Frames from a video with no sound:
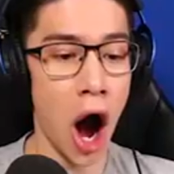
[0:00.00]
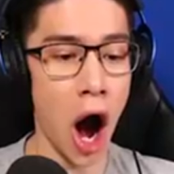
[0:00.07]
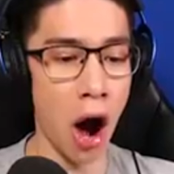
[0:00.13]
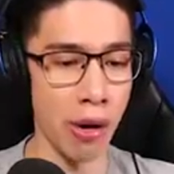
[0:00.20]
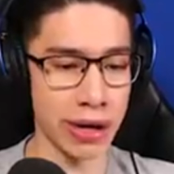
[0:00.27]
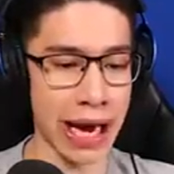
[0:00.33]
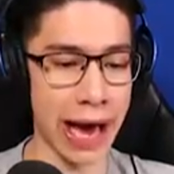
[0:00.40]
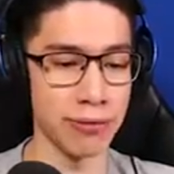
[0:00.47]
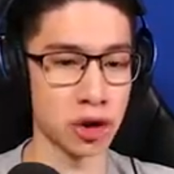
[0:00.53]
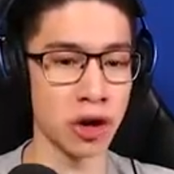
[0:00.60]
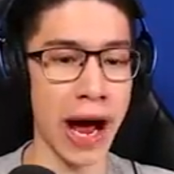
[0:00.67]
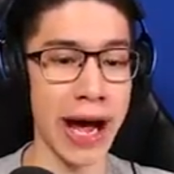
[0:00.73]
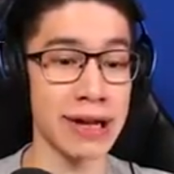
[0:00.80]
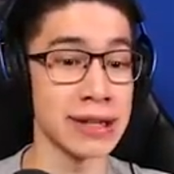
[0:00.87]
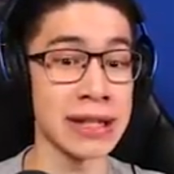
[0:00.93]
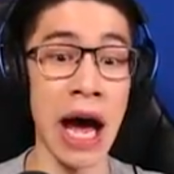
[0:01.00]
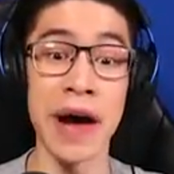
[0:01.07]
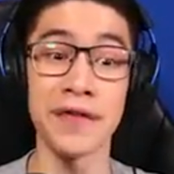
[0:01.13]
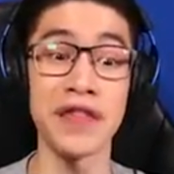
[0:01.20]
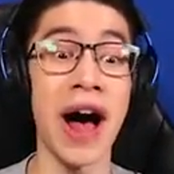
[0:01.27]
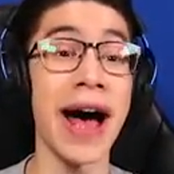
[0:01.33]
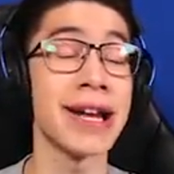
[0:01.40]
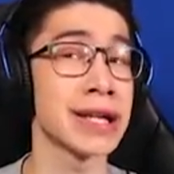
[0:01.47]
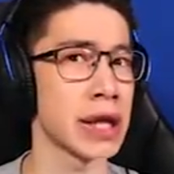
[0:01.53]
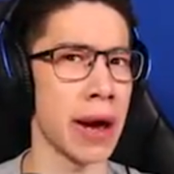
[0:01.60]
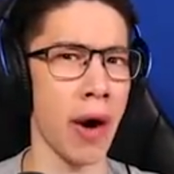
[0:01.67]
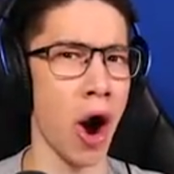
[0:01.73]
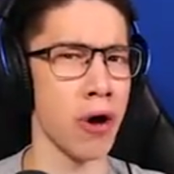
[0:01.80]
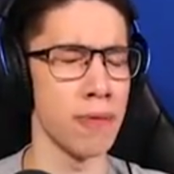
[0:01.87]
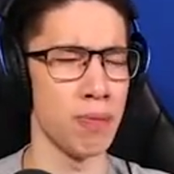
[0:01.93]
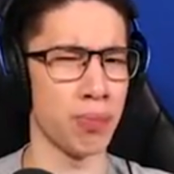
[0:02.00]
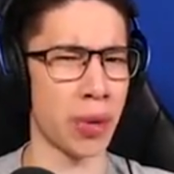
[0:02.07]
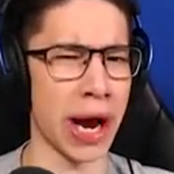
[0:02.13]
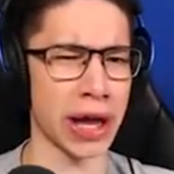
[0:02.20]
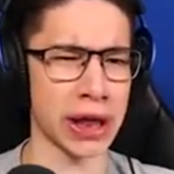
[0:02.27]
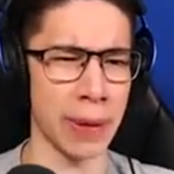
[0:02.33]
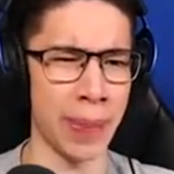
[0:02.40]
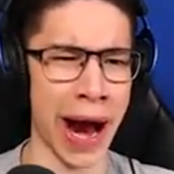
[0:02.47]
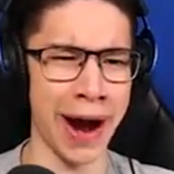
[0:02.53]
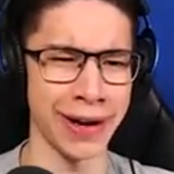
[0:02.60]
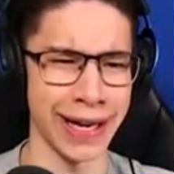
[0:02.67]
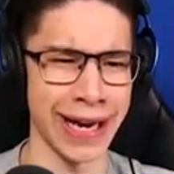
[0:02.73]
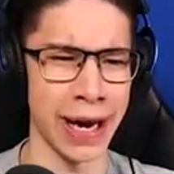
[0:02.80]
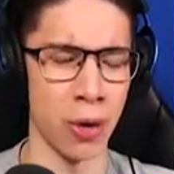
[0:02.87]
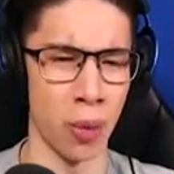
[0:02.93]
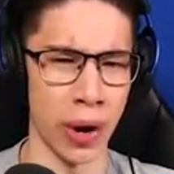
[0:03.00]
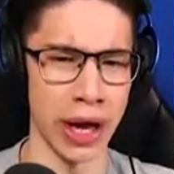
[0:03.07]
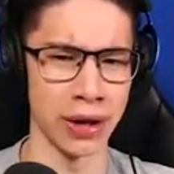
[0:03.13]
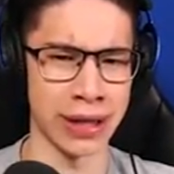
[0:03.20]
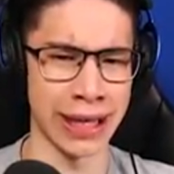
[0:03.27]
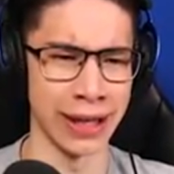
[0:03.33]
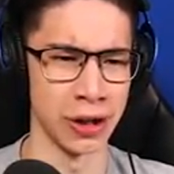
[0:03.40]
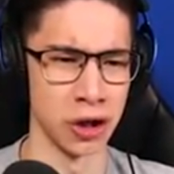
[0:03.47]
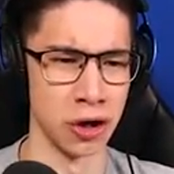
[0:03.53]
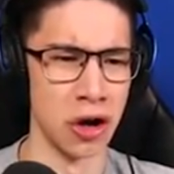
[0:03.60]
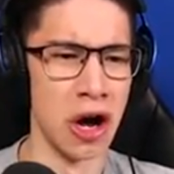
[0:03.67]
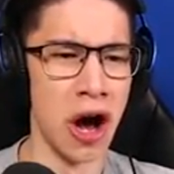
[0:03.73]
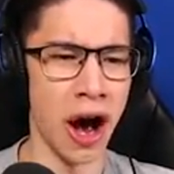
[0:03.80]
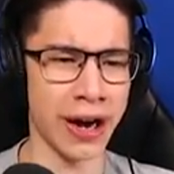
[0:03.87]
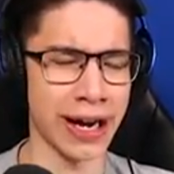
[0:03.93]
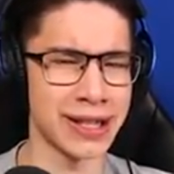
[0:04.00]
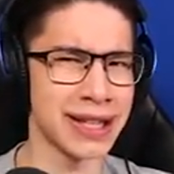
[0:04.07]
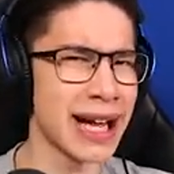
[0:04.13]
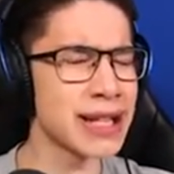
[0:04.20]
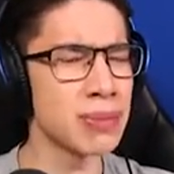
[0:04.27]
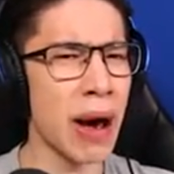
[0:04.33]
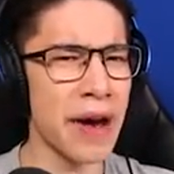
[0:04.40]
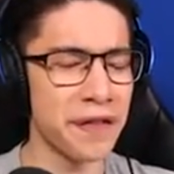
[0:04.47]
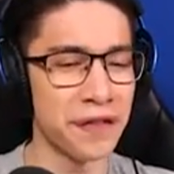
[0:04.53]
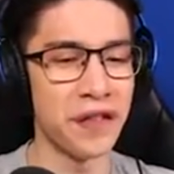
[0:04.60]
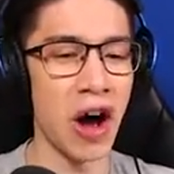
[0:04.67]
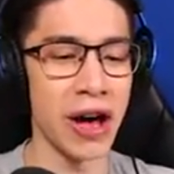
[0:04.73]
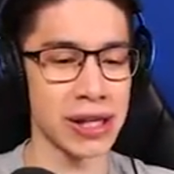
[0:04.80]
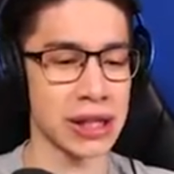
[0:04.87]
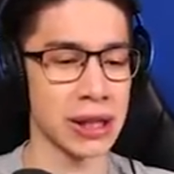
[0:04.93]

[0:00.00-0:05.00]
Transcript: Oh, okay. Dragons can't fly into their own breath. Apparently, it will kill you. Okay, so that's my first